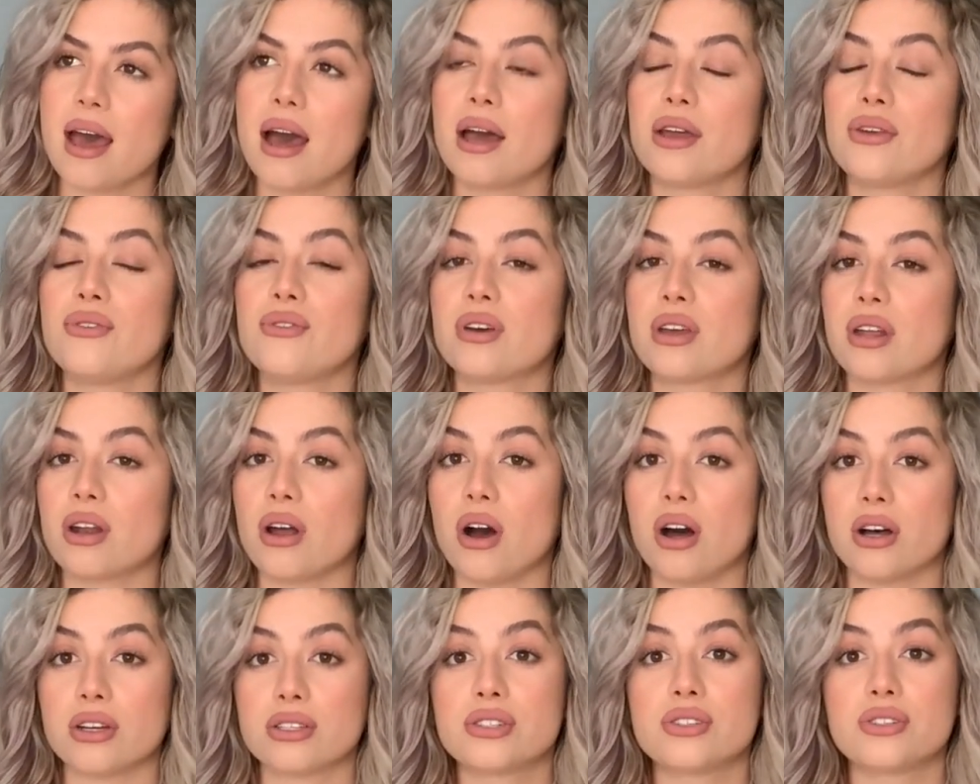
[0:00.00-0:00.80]
You can
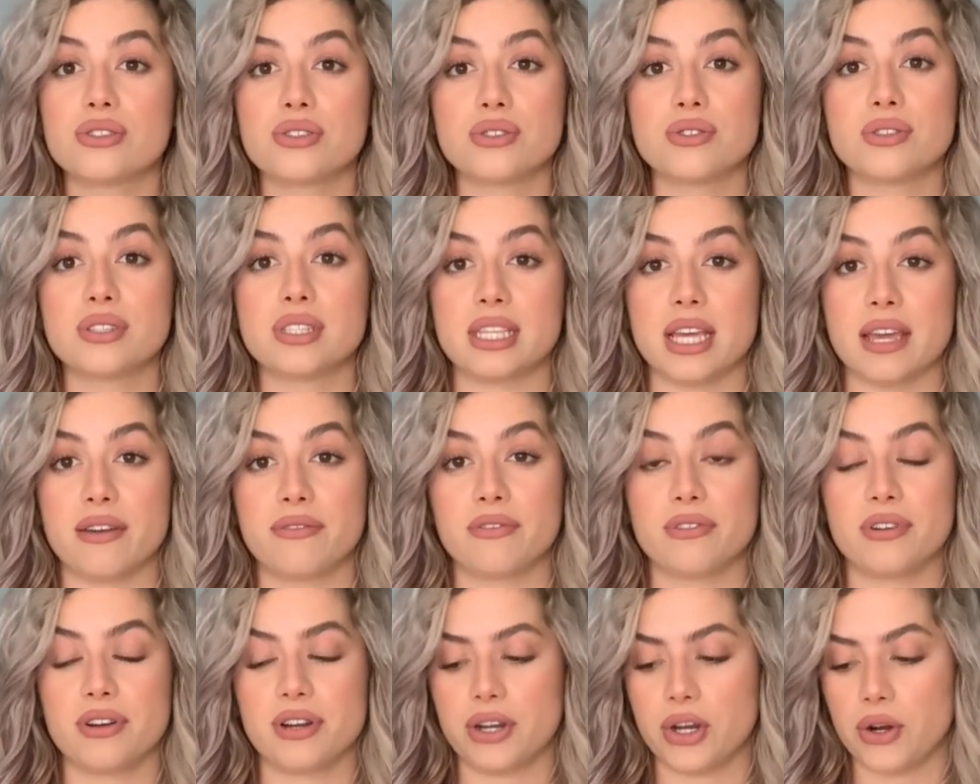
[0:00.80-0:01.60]
also do
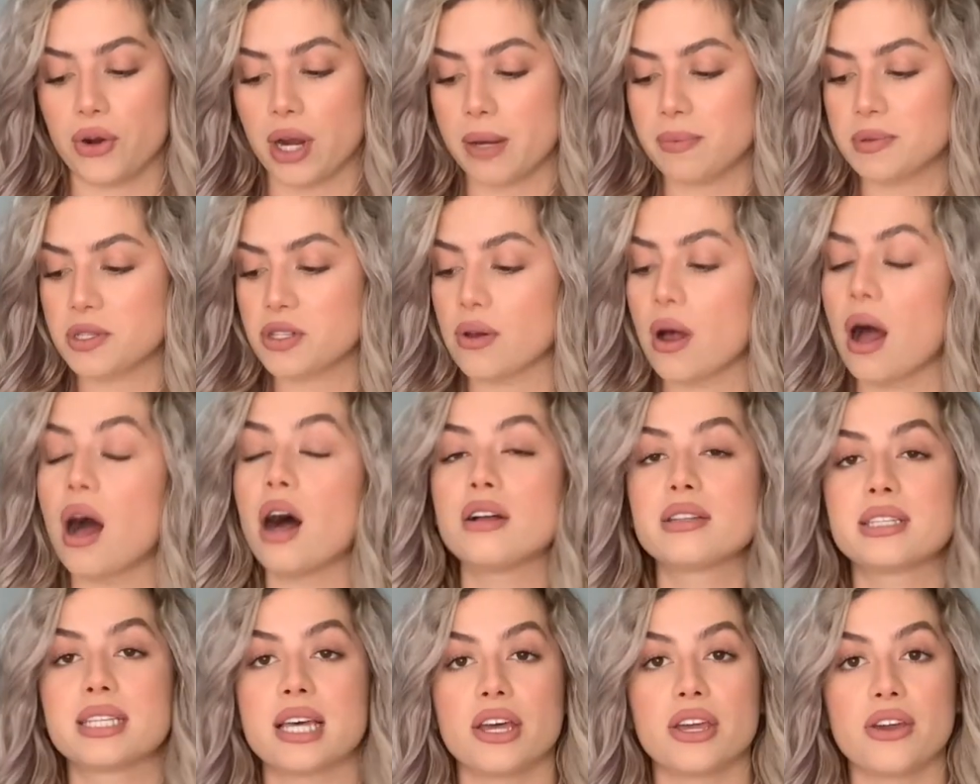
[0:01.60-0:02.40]
savory crepes, so
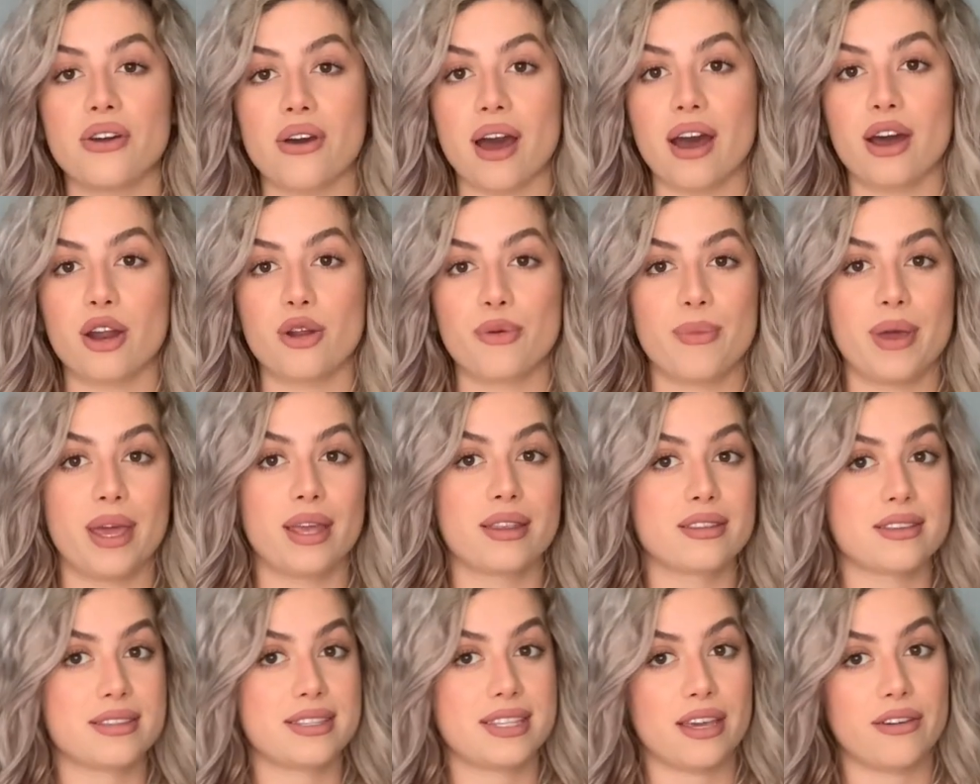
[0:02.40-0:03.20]
I'll tell you how to make
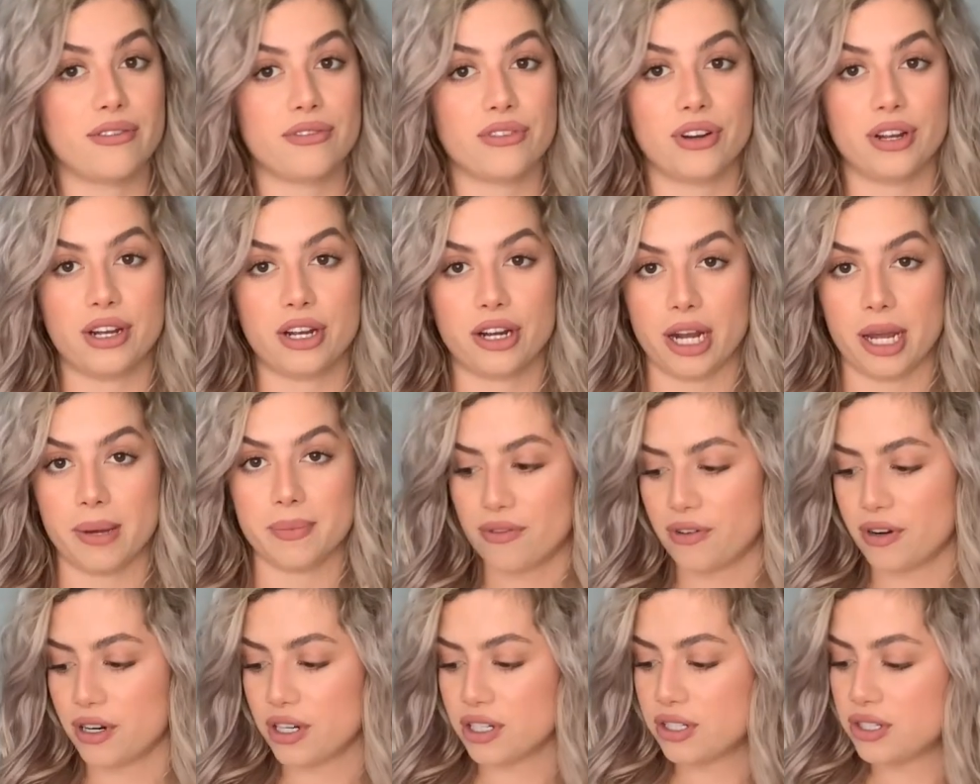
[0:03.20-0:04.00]
the savory crepe.
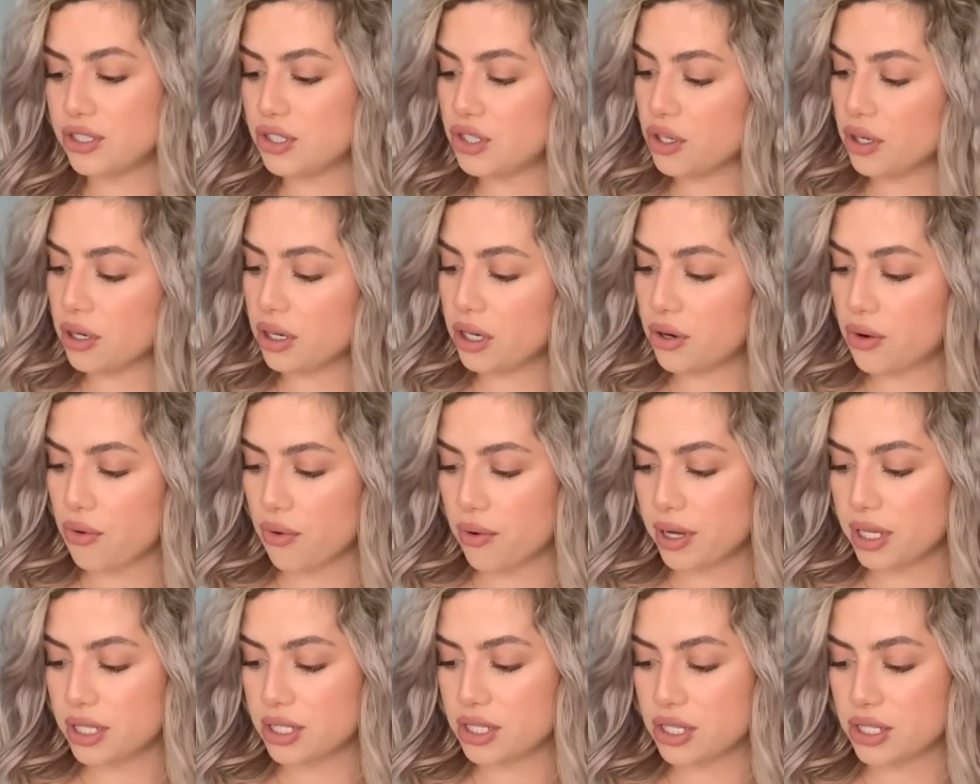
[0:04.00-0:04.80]
First, you're
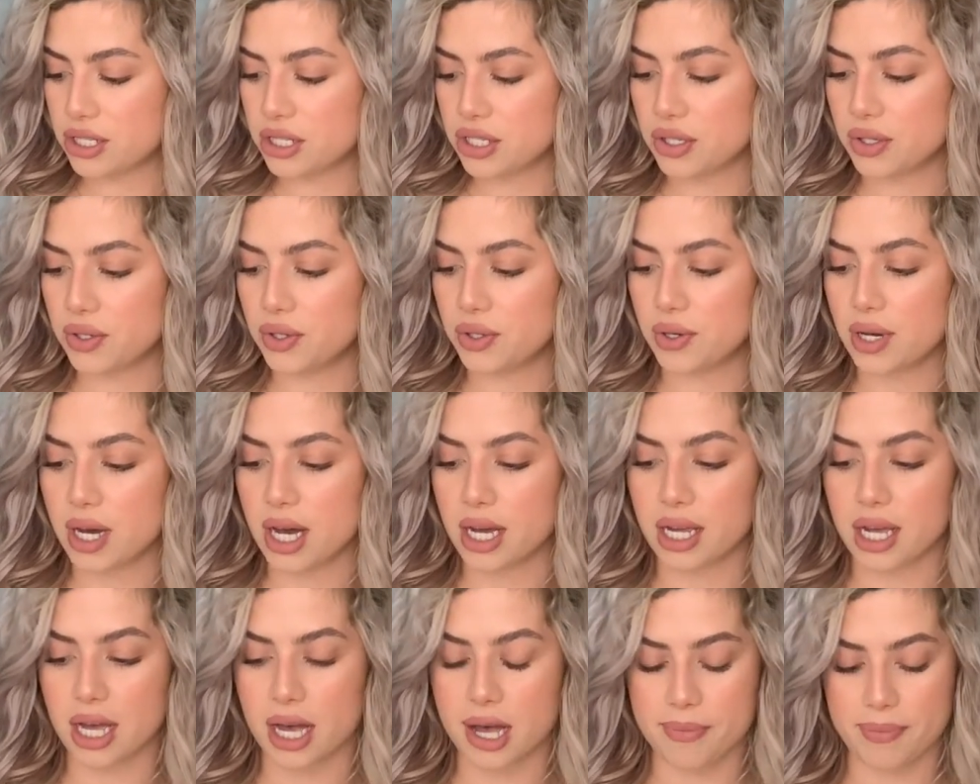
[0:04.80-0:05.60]
going to do
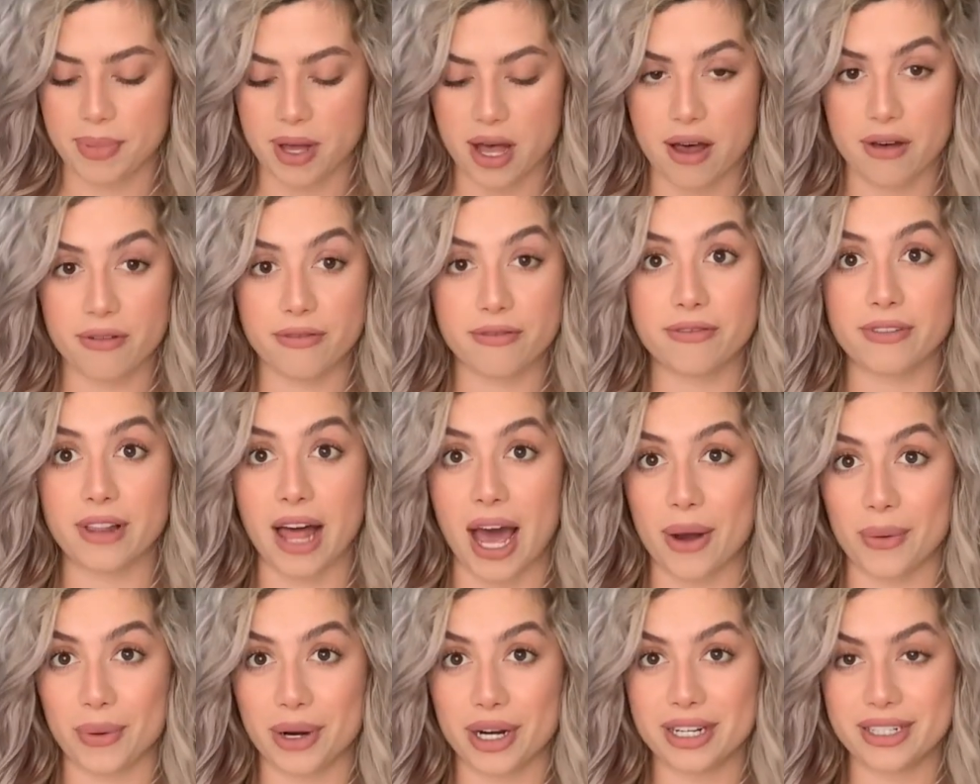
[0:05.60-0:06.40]
a cup of
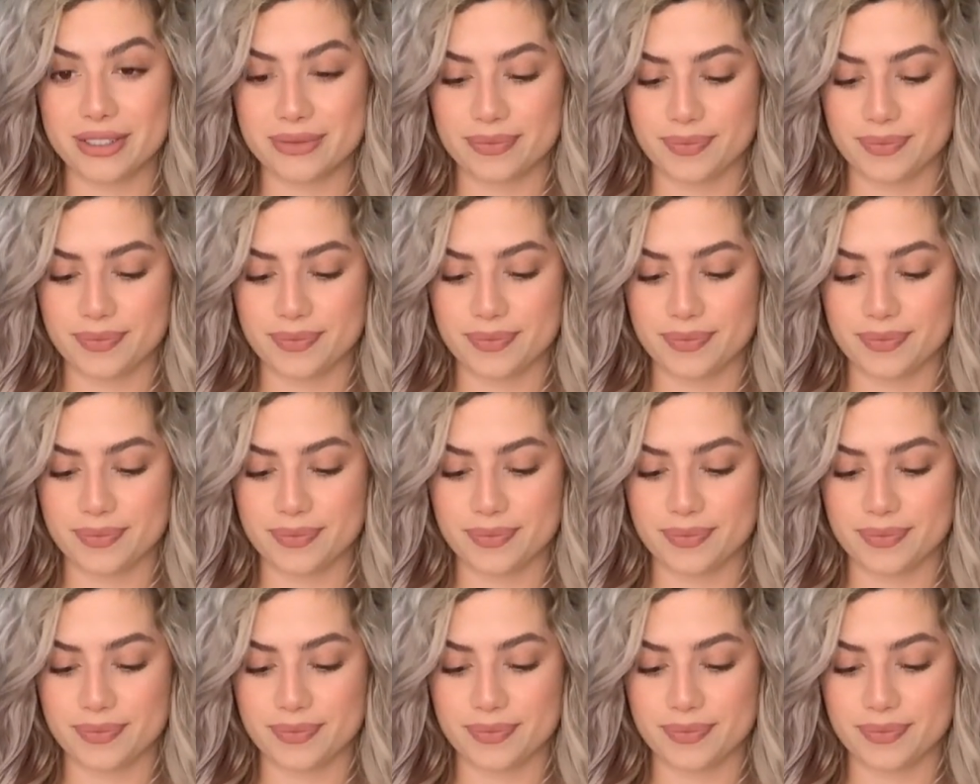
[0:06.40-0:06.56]
flour,